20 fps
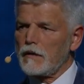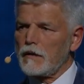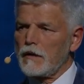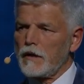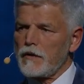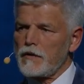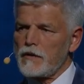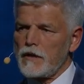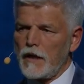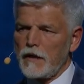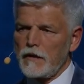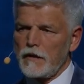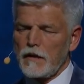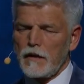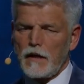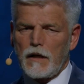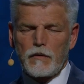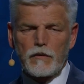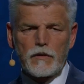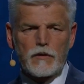
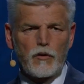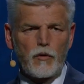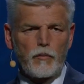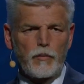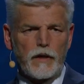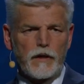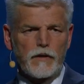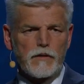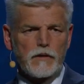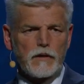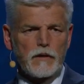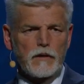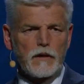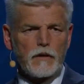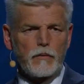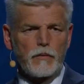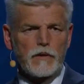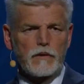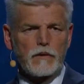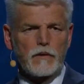extending our
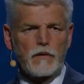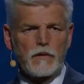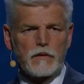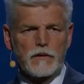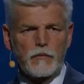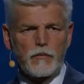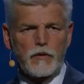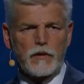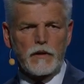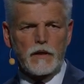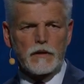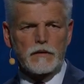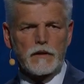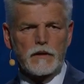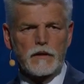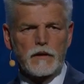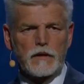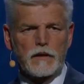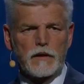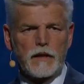cooperation with all
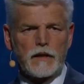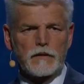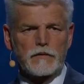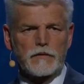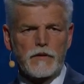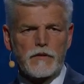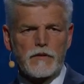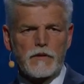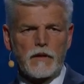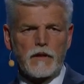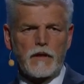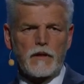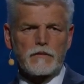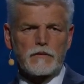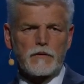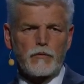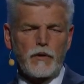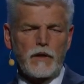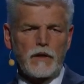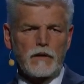democratic countries around
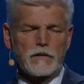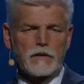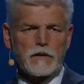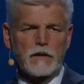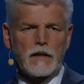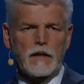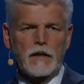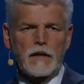the world,